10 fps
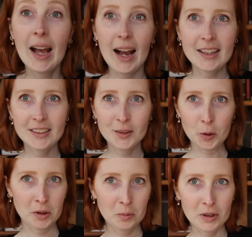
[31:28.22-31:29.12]
I did
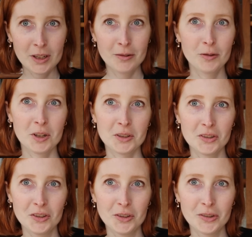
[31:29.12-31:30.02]
order plenty of
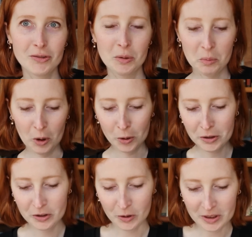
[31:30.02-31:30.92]
crystals for
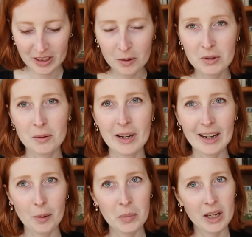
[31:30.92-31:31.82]
both, so I think I'm gonna make
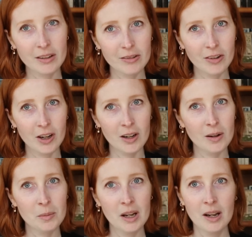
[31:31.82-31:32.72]
a pink fob